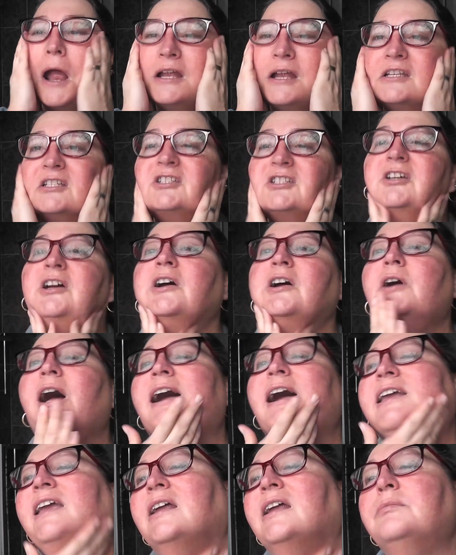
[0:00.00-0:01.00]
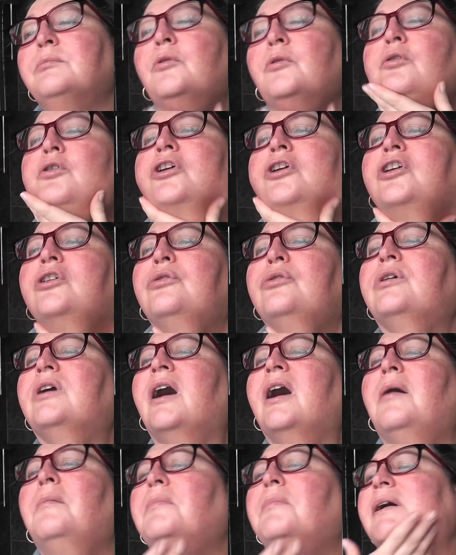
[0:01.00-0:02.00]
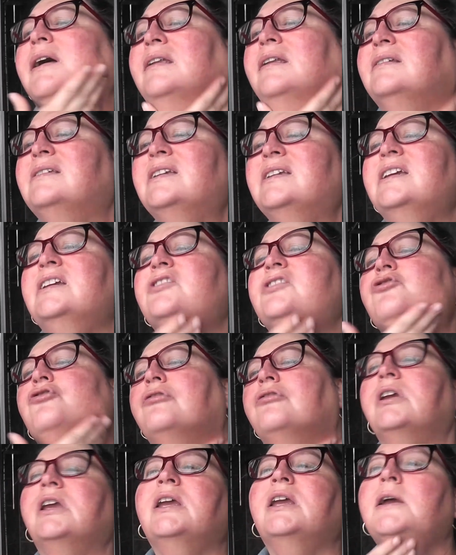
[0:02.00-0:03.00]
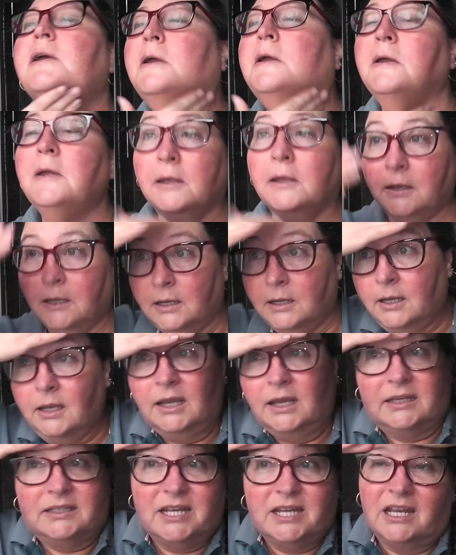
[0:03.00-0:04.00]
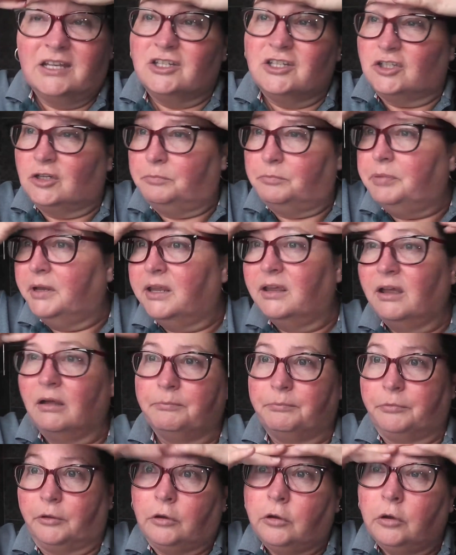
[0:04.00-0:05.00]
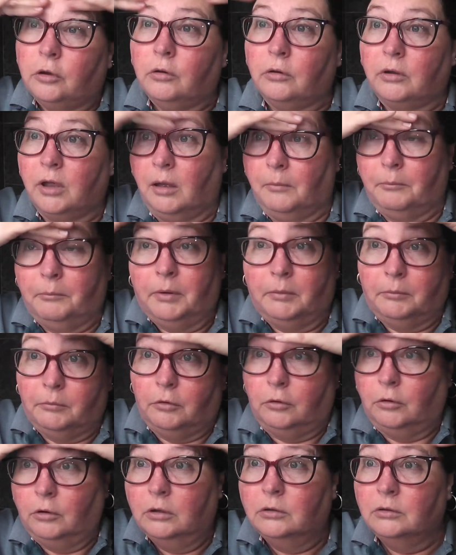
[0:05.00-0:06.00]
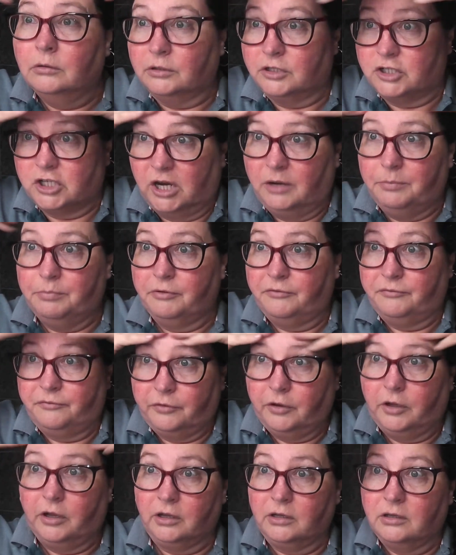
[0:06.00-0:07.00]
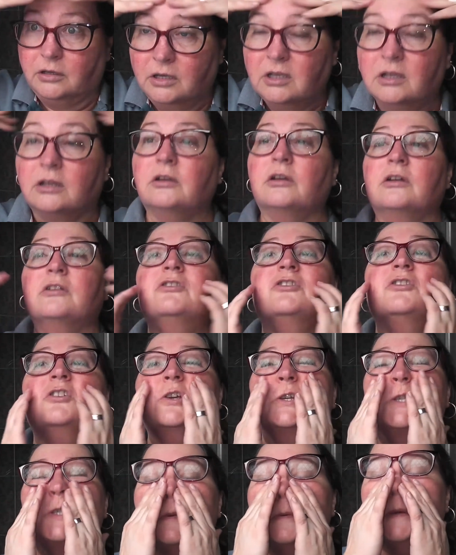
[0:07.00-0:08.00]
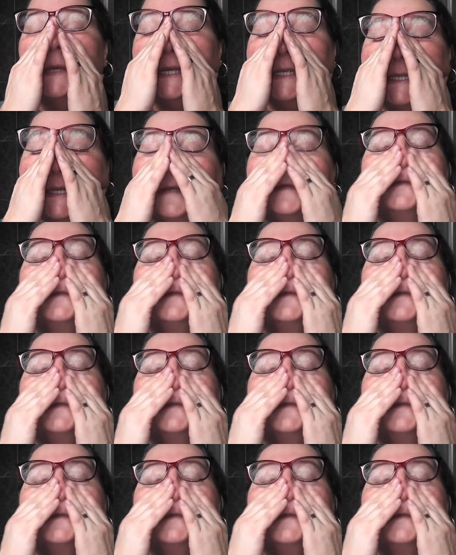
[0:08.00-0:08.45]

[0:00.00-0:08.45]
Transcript: So I get more cucumber and TeaTree. It tends to pick up the cucumber more, which I prefer, not so sweet.